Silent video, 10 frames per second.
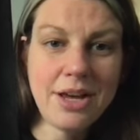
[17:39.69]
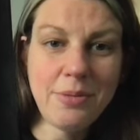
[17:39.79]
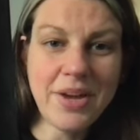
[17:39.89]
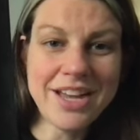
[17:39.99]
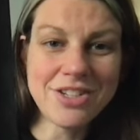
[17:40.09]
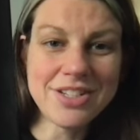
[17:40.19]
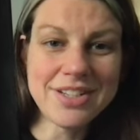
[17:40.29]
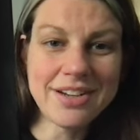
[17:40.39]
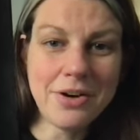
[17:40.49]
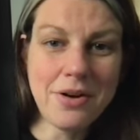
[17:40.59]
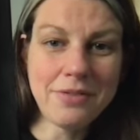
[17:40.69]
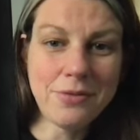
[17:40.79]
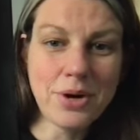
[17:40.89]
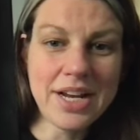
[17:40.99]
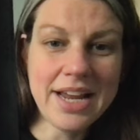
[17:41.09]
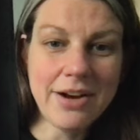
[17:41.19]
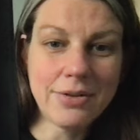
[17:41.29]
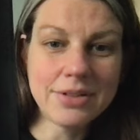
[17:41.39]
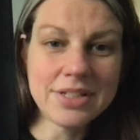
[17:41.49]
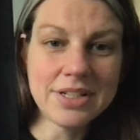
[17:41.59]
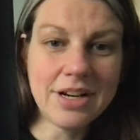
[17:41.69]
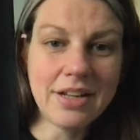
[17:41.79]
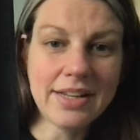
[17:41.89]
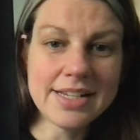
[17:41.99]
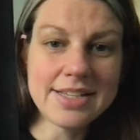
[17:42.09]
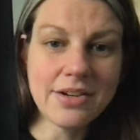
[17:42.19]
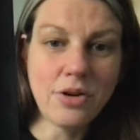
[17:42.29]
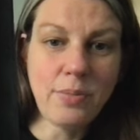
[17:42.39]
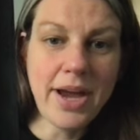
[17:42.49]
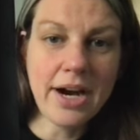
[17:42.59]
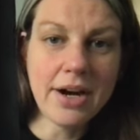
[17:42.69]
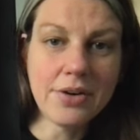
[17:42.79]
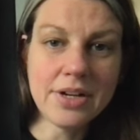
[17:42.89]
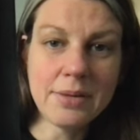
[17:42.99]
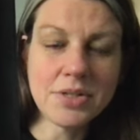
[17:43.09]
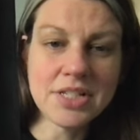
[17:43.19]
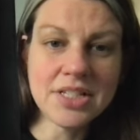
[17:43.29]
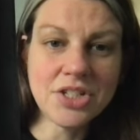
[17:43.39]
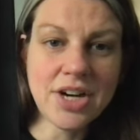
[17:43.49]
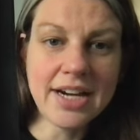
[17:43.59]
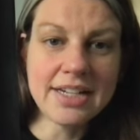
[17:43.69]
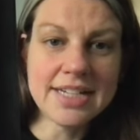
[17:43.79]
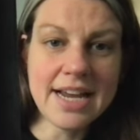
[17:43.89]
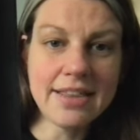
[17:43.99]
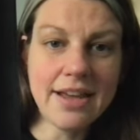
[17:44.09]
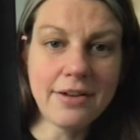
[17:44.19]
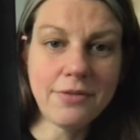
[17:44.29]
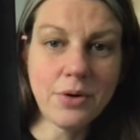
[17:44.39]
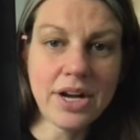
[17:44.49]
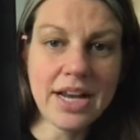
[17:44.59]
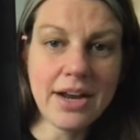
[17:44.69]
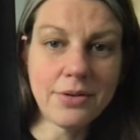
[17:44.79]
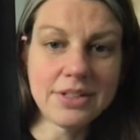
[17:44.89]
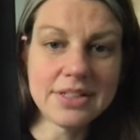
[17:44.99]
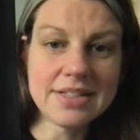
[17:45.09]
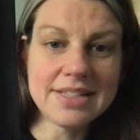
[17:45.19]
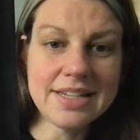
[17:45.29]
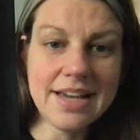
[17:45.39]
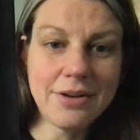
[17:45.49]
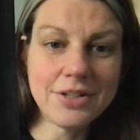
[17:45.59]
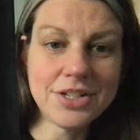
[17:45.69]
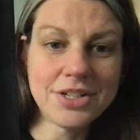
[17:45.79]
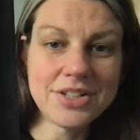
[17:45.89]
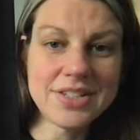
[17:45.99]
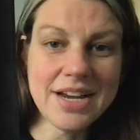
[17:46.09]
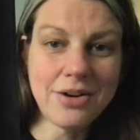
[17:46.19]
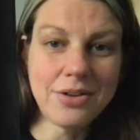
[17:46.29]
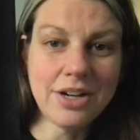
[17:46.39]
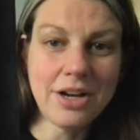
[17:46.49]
But yeah, she's going to go on 40 count. Like I said, no background. I'm just going to try to dye that 40 count and see how it turns out.